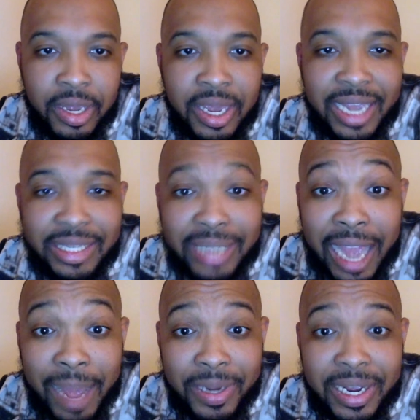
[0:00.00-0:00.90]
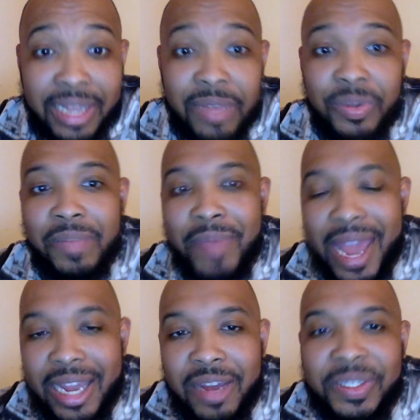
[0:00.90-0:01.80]
And Todd McCullough was the
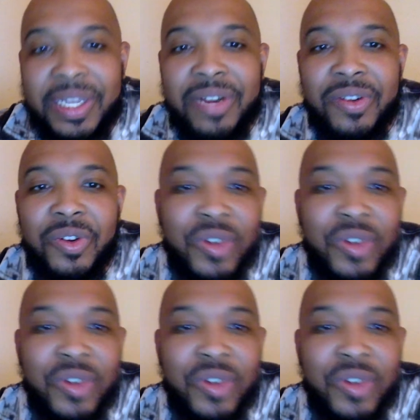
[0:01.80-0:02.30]
backup center